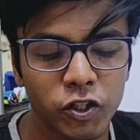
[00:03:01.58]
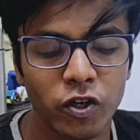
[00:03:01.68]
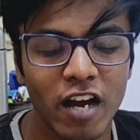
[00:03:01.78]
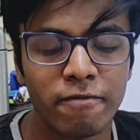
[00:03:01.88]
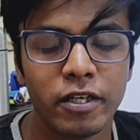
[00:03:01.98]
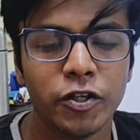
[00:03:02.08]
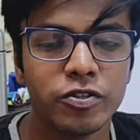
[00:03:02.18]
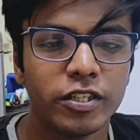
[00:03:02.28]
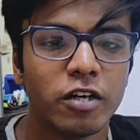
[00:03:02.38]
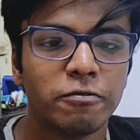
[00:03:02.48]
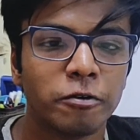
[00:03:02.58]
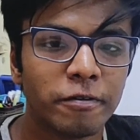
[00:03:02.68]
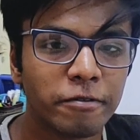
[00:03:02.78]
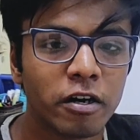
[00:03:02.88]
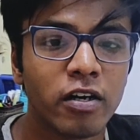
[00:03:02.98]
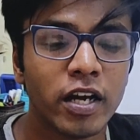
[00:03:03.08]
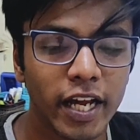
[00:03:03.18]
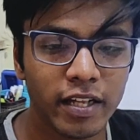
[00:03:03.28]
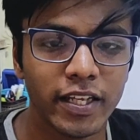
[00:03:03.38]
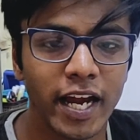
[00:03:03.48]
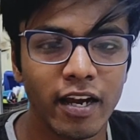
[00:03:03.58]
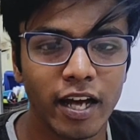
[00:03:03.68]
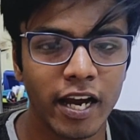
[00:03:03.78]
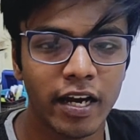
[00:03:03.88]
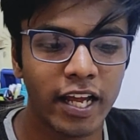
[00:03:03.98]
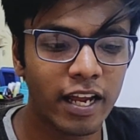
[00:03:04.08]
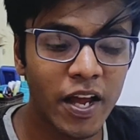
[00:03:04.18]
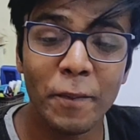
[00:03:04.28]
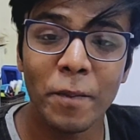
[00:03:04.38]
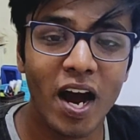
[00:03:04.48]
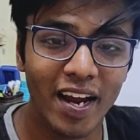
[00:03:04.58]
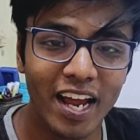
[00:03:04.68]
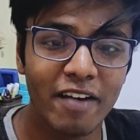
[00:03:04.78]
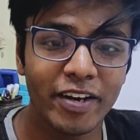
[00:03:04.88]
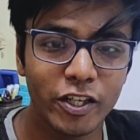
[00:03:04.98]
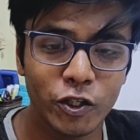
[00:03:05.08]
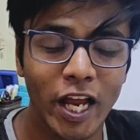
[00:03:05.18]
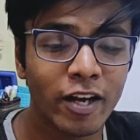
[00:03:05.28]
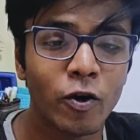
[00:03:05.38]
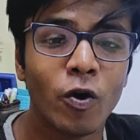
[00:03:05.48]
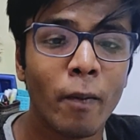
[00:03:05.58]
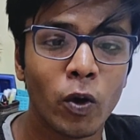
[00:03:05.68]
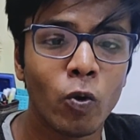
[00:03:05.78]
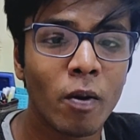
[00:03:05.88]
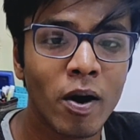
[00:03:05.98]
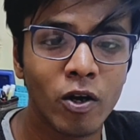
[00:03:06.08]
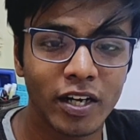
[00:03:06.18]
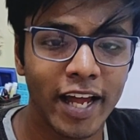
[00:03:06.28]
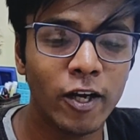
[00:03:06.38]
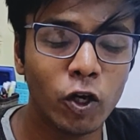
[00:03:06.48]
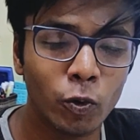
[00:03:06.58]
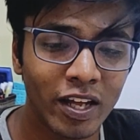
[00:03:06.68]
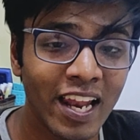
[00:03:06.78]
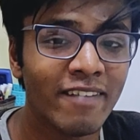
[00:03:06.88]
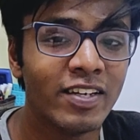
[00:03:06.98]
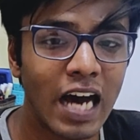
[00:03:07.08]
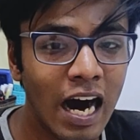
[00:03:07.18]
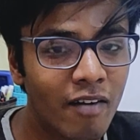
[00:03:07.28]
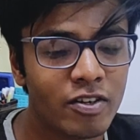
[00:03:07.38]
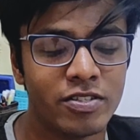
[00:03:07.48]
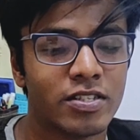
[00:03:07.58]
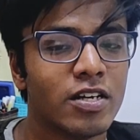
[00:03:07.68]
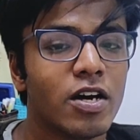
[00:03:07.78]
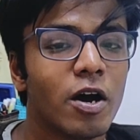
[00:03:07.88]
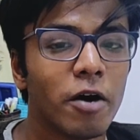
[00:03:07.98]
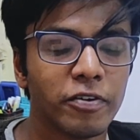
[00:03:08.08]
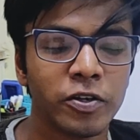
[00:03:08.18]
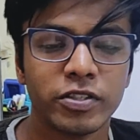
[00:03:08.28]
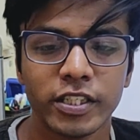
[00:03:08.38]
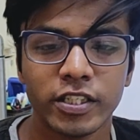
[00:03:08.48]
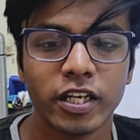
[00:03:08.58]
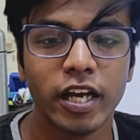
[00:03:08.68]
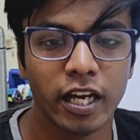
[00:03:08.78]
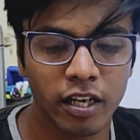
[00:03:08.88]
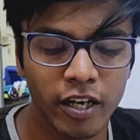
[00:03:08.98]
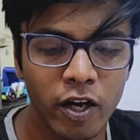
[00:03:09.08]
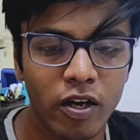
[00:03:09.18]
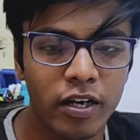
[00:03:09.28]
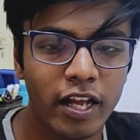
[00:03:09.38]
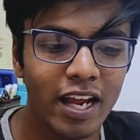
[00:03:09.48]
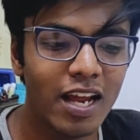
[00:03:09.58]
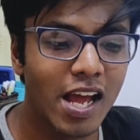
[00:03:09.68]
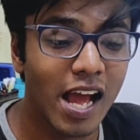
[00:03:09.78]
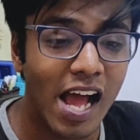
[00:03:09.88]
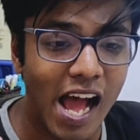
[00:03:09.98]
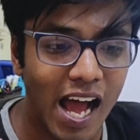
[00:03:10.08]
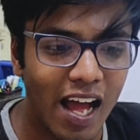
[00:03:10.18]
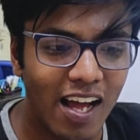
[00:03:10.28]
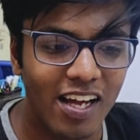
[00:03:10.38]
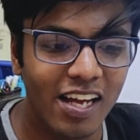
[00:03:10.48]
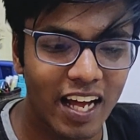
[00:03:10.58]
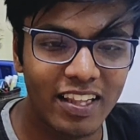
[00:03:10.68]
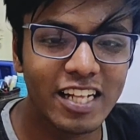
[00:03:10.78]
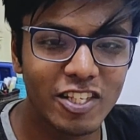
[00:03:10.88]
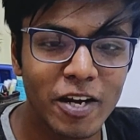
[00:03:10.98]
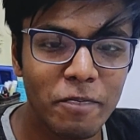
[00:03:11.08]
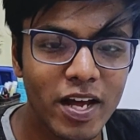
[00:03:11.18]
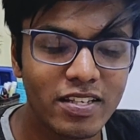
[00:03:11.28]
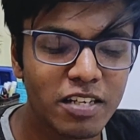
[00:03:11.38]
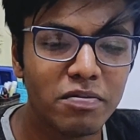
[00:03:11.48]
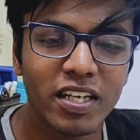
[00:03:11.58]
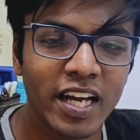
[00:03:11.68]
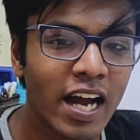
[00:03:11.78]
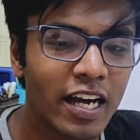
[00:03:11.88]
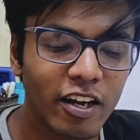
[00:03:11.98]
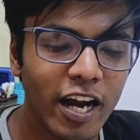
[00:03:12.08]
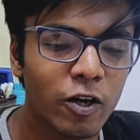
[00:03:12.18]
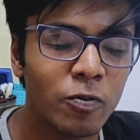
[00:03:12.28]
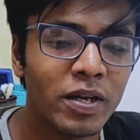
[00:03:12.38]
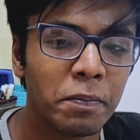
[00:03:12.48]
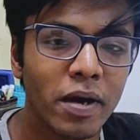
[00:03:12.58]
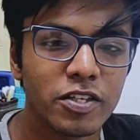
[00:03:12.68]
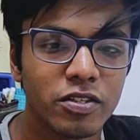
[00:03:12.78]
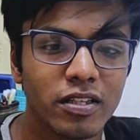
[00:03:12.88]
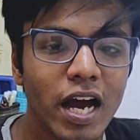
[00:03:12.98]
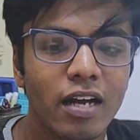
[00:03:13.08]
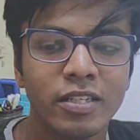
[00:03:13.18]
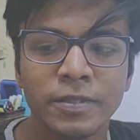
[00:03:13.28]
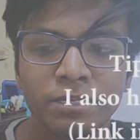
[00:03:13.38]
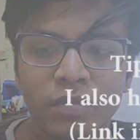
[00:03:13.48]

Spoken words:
which you have been using your phone for in the entire day. My average can go up to about 10 to 11 hours of usage in a regular day. And that's depressing, but yeah, I try to minimize on that.